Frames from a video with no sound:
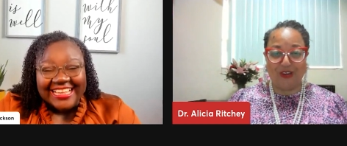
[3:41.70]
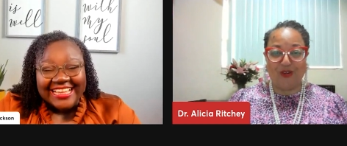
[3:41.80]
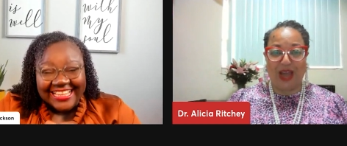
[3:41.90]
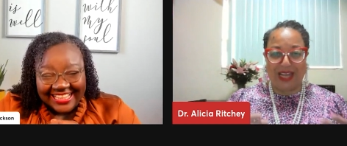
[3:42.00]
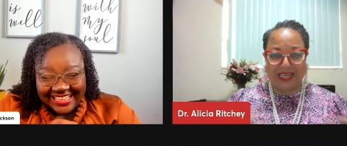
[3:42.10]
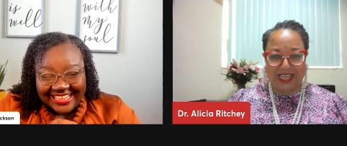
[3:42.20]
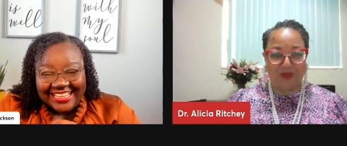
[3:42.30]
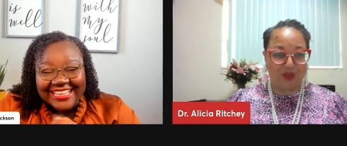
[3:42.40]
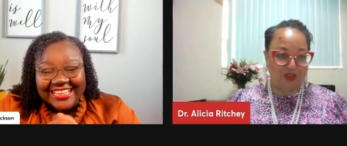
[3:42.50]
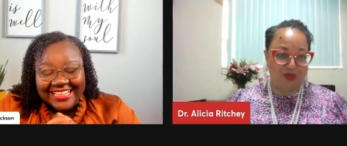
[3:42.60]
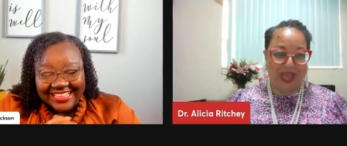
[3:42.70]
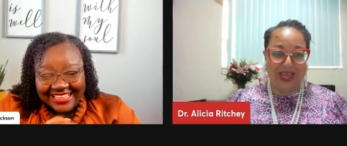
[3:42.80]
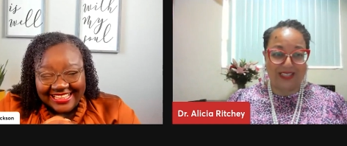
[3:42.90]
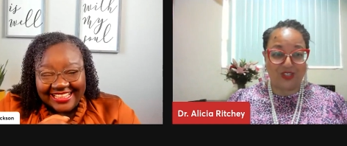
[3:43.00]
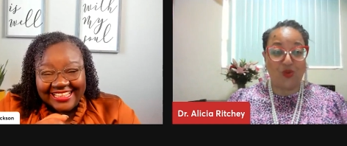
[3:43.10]
Speaker 1: You know, I lead with you
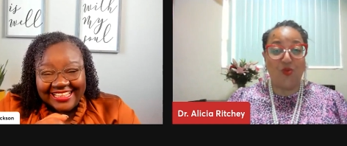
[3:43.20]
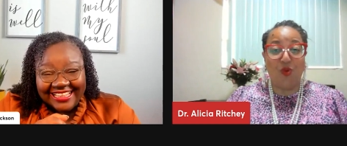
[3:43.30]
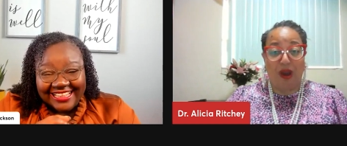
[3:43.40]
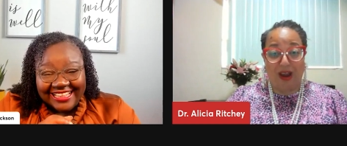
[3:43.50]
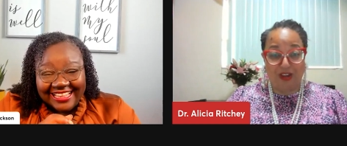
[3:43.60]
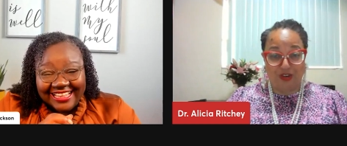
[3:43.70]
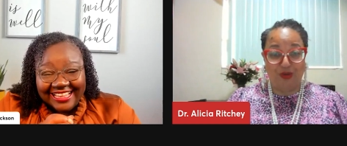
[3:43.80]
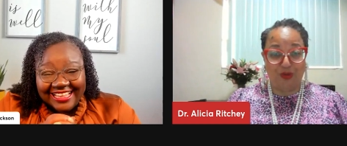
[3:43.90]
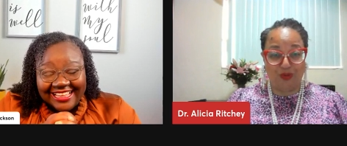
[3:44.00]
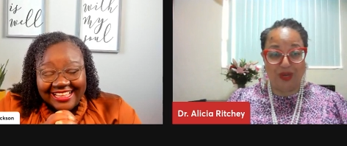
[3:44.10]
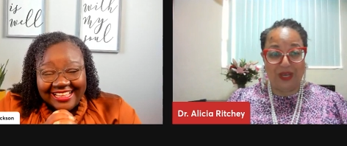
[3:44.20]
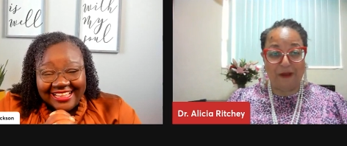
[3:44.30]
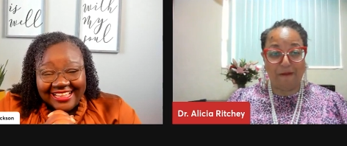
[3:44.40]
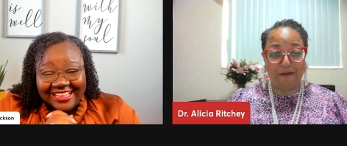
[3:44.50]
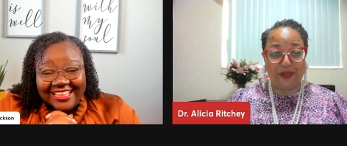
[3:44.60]
asked, who are you?
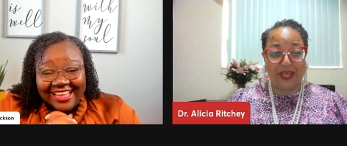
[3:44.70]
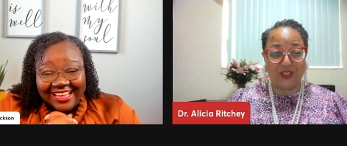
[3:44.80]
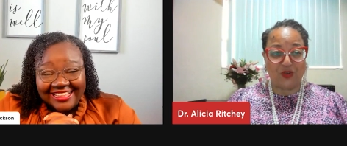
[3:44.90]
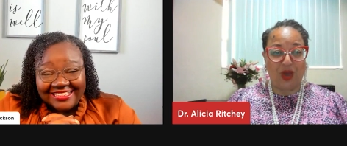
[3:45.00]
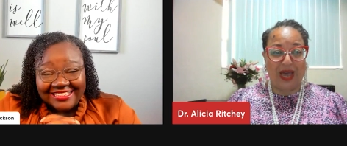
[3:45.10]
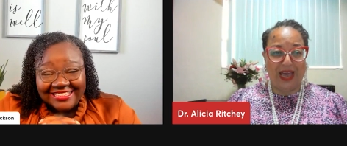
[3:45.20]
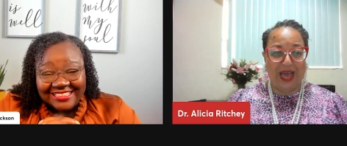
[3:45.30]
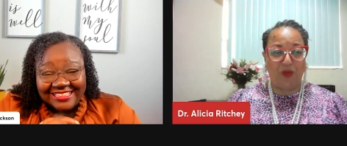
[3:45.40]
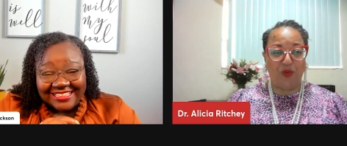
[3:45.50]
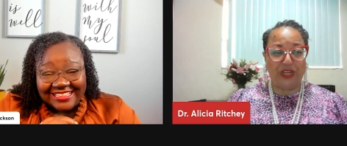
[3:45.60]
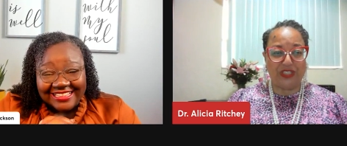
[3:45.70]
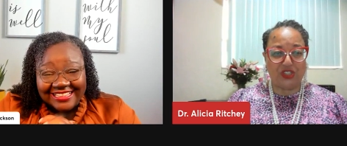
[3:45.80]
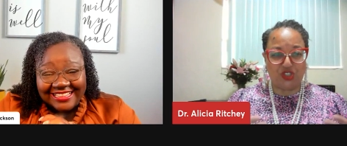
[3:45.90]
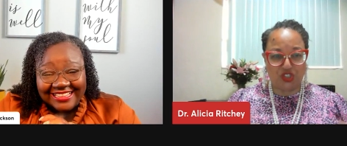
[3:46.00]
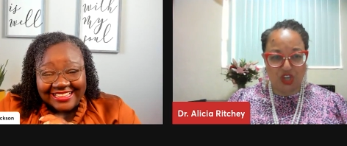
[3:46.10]
Yes. And so I, I want to
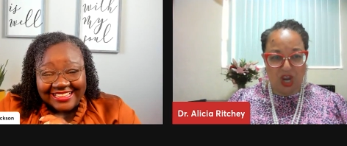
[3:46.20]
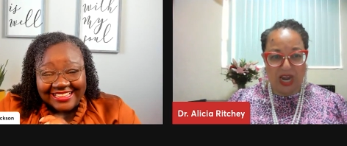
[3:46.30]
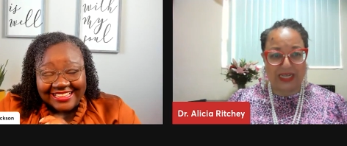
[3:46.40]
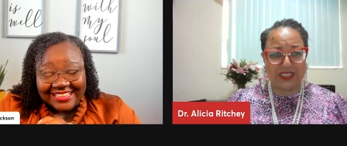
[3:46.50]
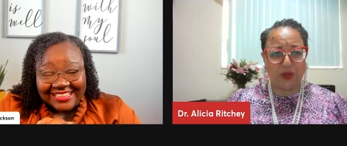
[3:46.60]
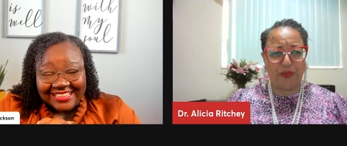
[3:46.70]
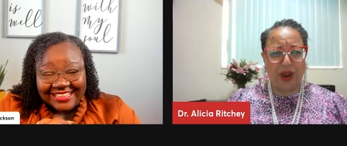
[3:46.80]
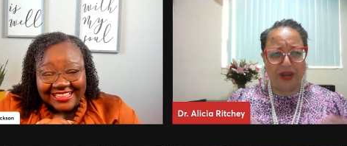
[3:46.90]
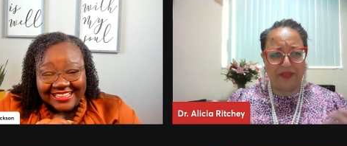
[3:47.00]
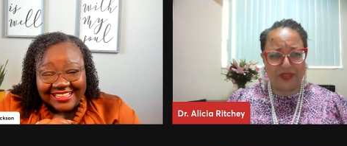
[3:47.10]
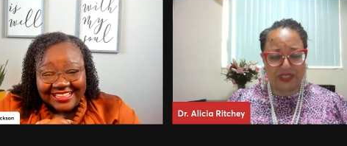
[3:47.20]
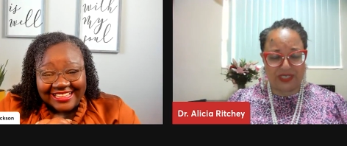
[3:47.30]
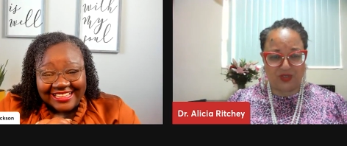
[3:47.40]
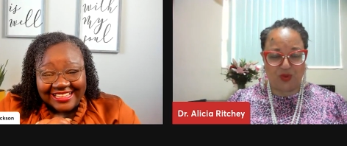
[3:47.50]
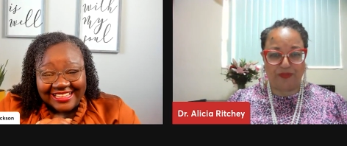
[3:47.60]
start. That's a part of the
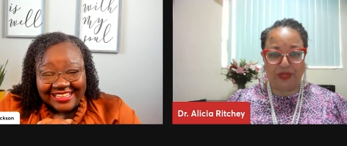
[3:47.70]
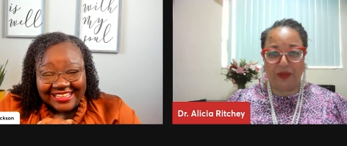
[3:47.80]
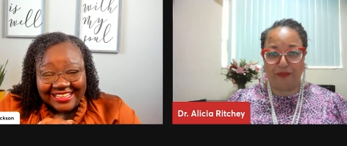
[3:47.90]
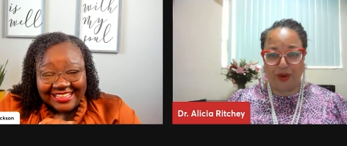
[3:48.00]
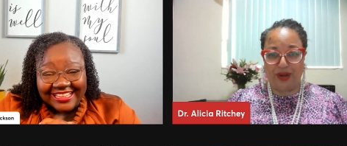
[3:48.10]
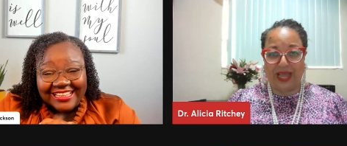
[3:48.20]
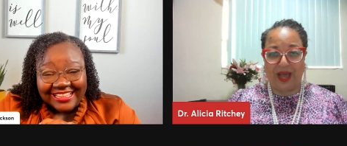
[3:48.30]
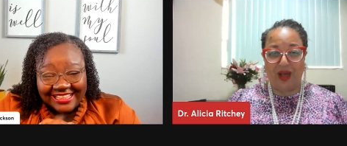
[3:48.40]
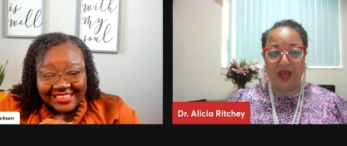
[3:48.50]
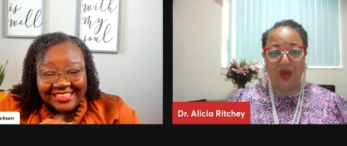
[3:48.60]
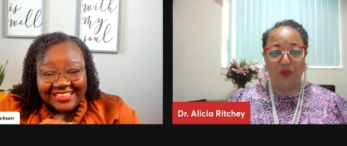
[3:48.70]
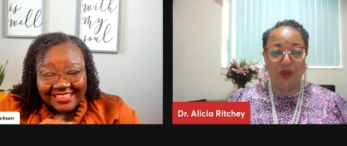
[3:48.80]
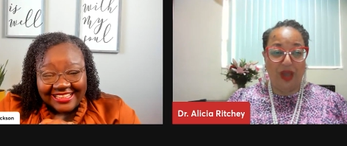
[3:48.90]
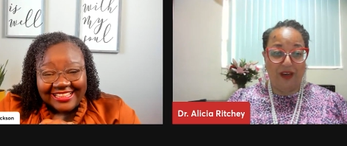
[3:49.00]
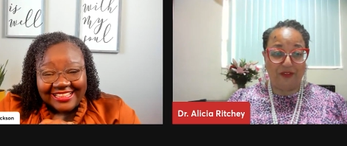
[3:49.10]
disrupting burnout.
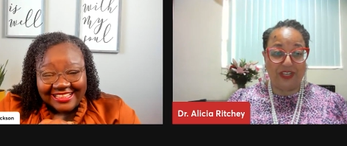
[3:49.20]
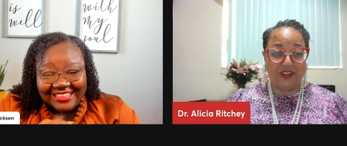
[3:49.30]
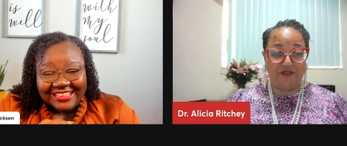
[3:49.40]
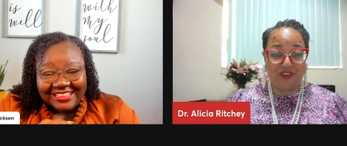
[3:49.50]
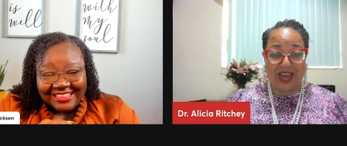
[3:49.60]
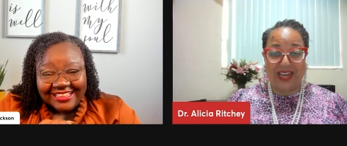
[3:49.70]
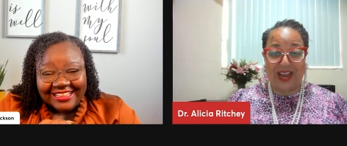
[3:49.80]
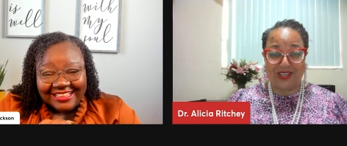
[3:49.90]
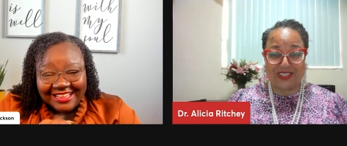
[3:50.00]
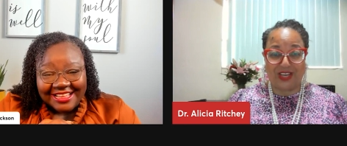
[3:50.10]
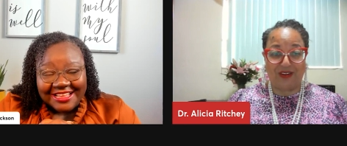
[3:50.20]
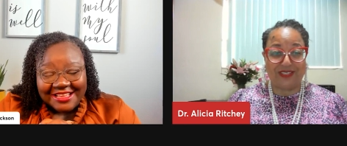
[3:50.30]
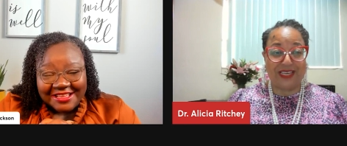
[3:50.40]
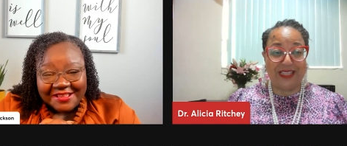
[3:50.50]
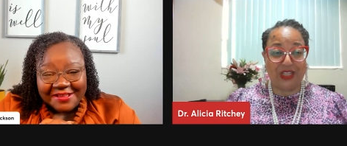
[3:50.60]
We often define
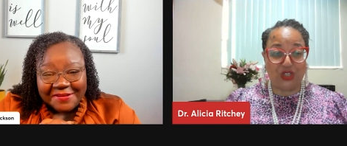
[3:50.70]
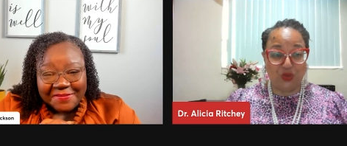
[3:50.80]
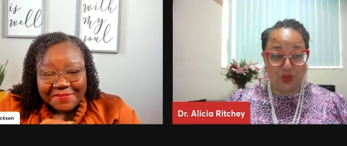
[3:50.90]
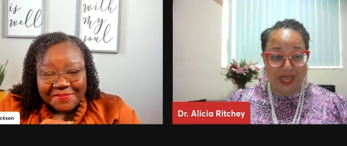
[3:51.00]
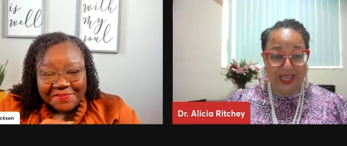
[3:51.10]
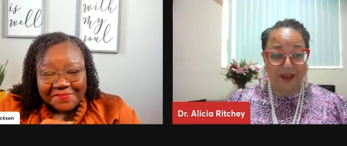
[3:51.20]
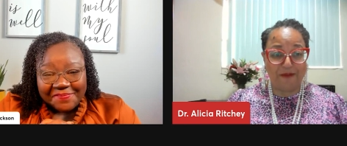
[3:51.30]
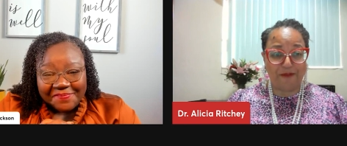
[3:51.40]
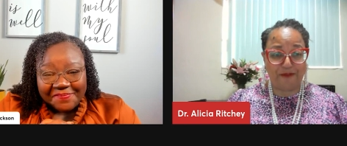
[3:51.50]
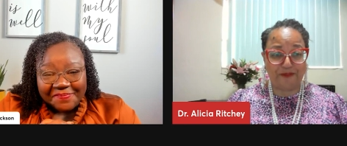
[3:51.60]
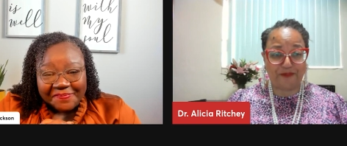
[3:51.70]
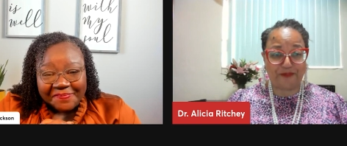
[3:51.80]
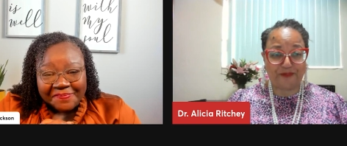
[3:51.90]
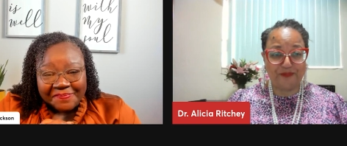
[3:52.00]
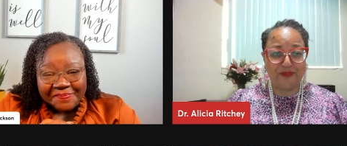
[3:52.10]
ourselves in the doing.
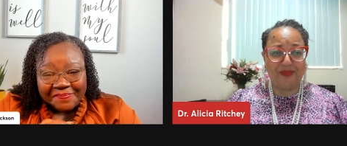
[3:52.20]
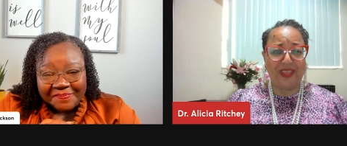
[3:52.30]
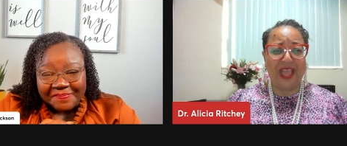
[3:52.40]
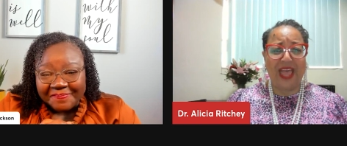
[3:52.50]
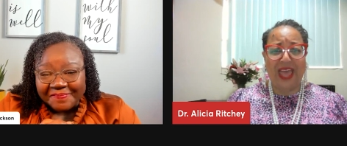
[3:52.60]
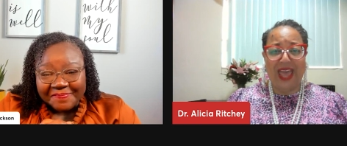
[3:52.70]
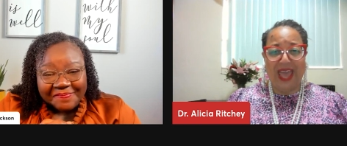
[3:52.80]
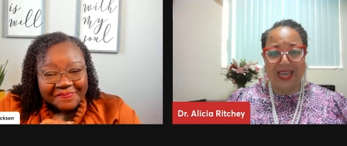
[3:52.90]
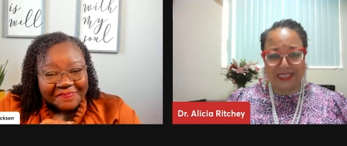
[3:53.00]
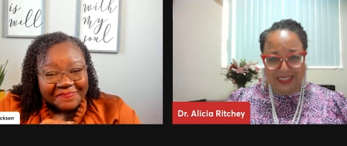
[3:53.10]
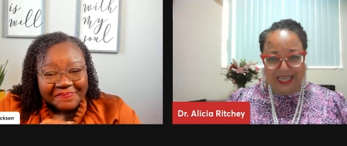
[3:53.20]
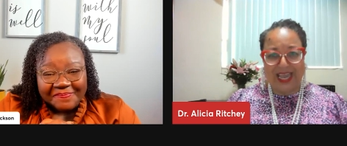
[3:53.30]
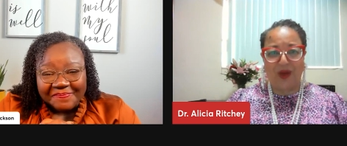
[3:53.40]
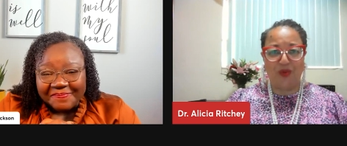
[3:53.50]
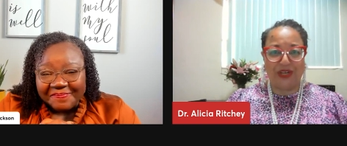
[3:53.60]
Mm. And
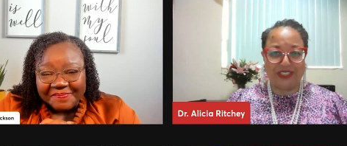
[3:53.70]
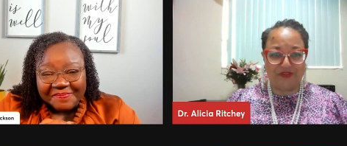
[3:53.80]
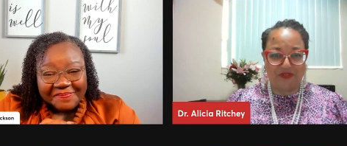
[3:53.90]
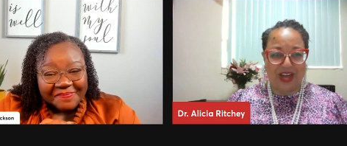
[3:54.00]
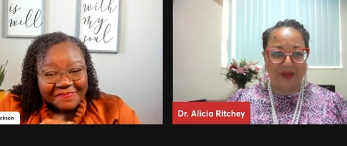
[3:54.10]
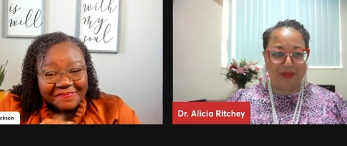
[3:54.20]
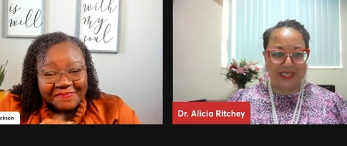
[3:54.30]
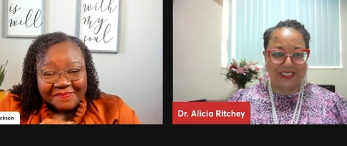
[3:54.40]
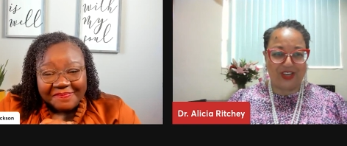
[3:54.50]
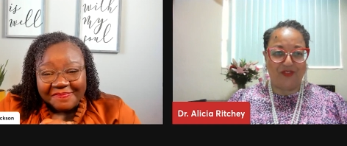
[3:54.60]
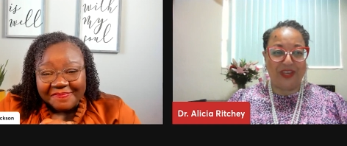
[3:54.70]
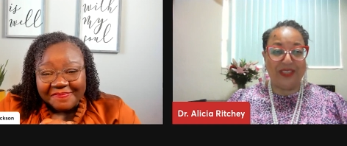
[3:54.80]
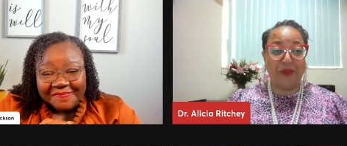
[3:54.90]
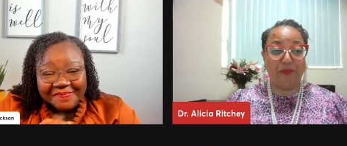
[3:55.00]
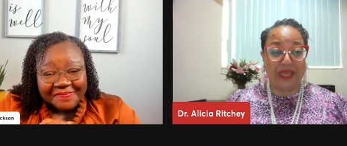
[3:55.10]
today I want to define myself
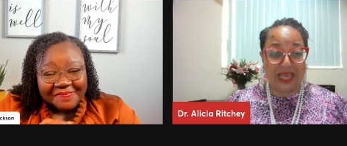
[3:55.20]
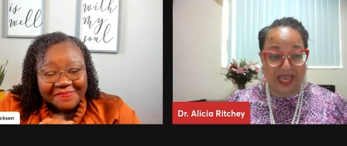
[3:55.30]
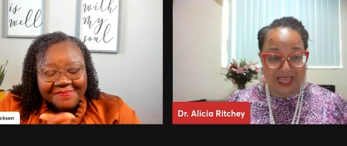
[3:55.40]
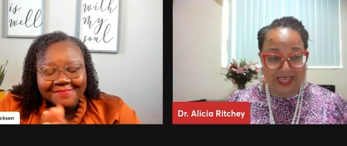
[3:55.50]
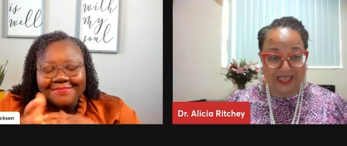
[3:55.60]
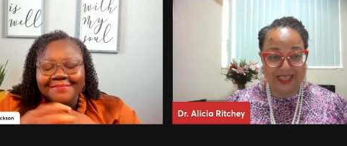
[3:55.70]
in the being.